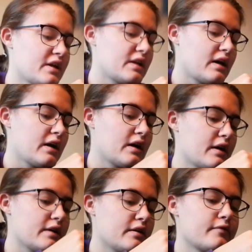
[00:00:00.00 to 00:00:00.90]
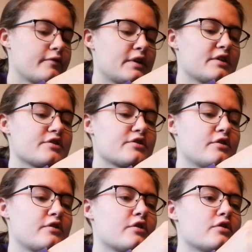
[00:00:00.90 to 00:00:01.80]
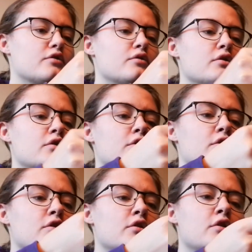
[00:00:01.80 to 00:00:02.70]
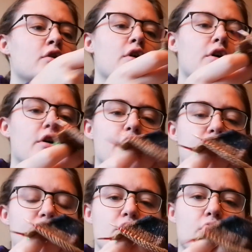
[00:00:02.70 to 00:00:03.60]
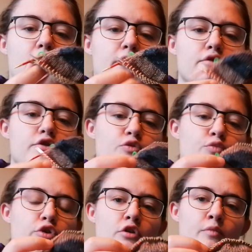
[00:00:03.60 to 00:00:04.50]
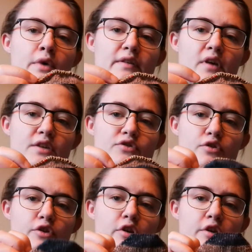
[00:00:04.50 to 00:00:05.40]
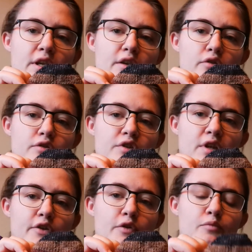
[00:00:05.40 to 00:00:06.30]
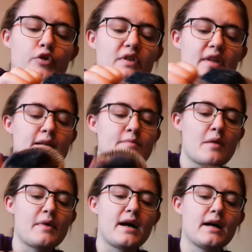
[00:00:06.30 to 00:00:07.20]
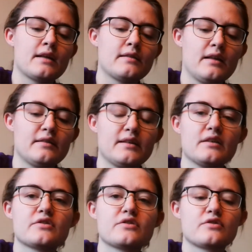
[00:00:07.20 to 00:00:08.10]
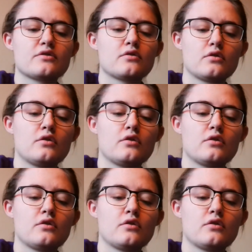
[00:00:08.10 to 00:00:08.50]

night I finished the toe, so I could just put it on my tiny circular needles and I could put that in my bag. And then this